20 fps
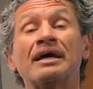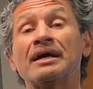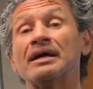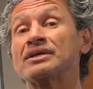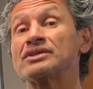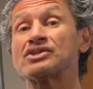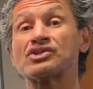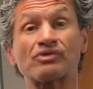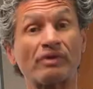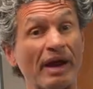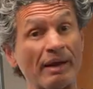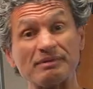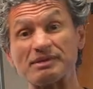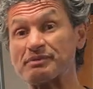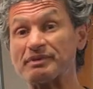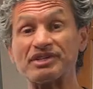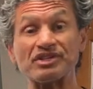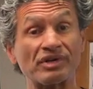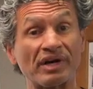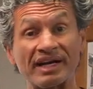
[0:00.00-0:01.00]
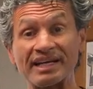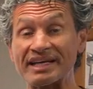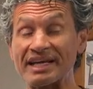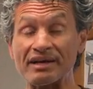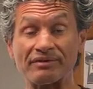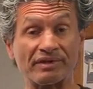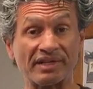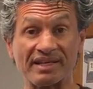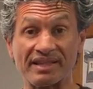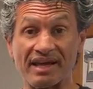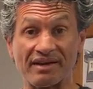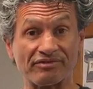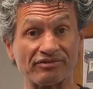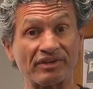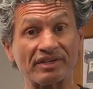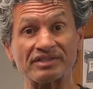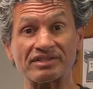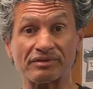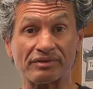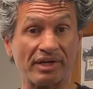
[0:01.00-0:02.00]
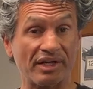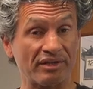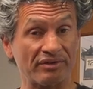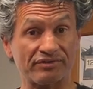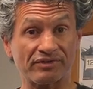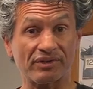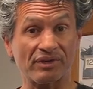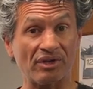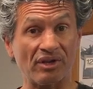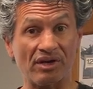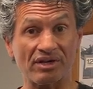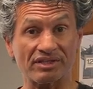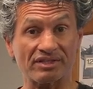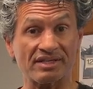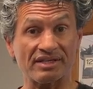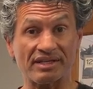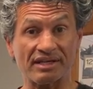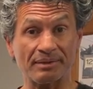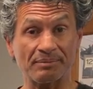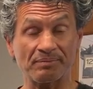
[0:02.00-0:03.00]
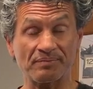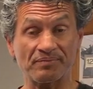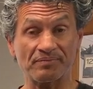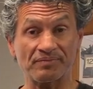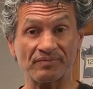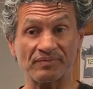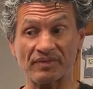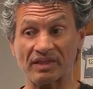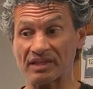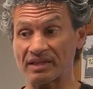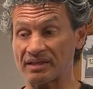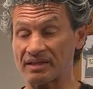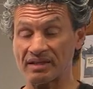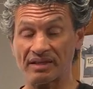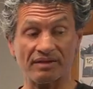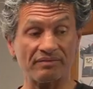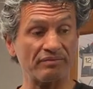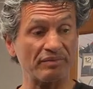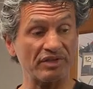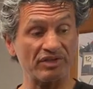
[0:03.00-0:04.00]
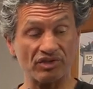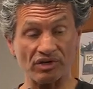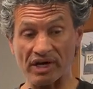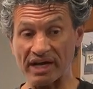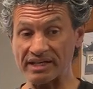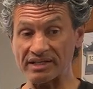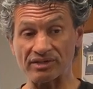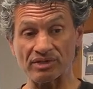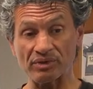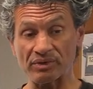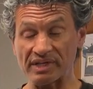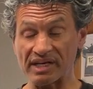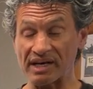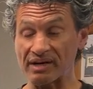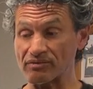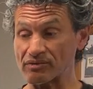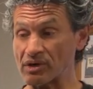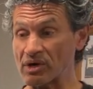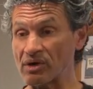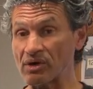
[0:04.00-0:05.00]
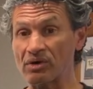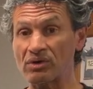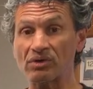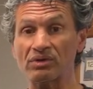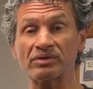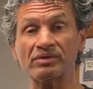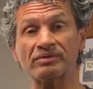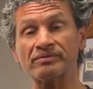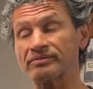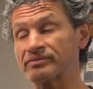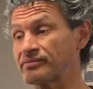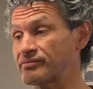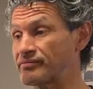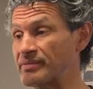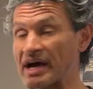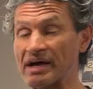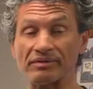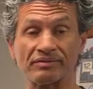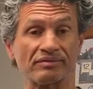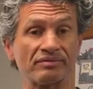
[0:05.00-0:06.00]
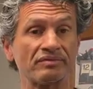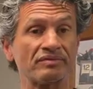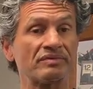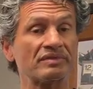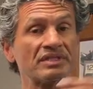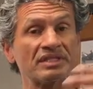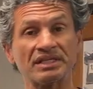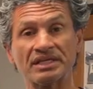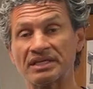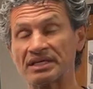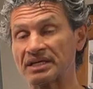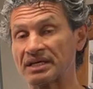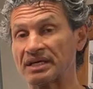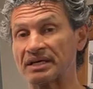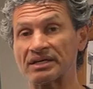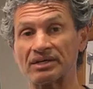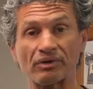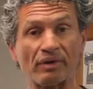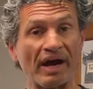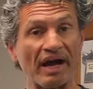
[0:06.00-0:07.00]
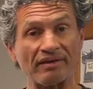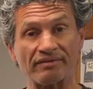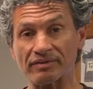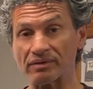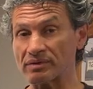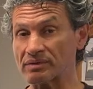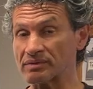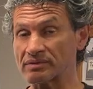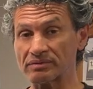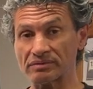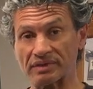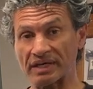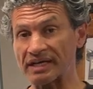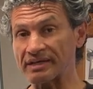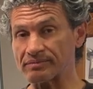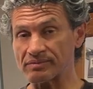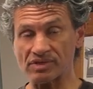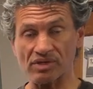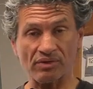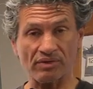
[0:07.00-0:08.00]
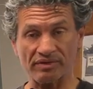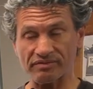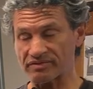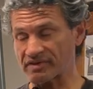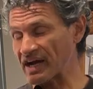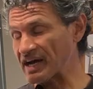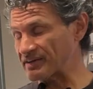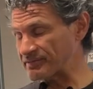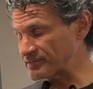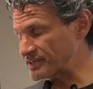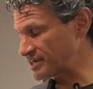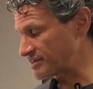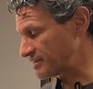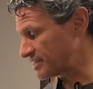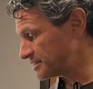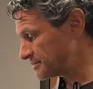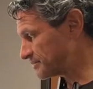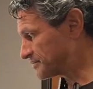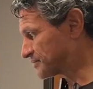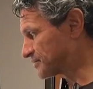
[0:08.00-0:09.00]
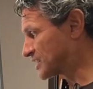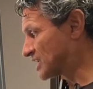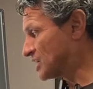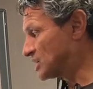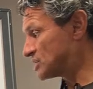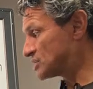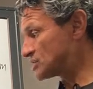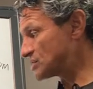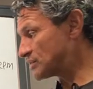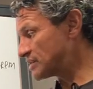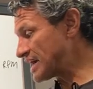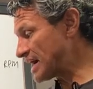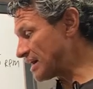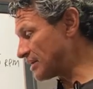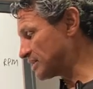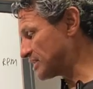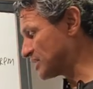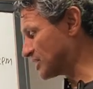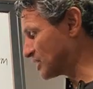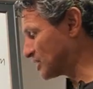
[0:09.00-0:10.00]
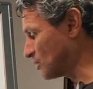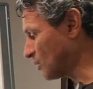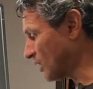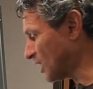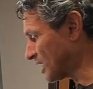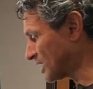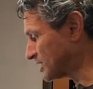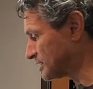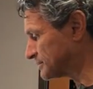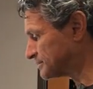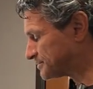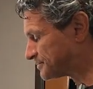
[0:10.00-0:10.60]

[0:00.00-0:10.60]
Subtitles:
SRAM's been trying to get rid of that front derailleur for a long time. They've been trying to do it on road, mountain, gravel, right? So they've gotten rid of it. So now here you are.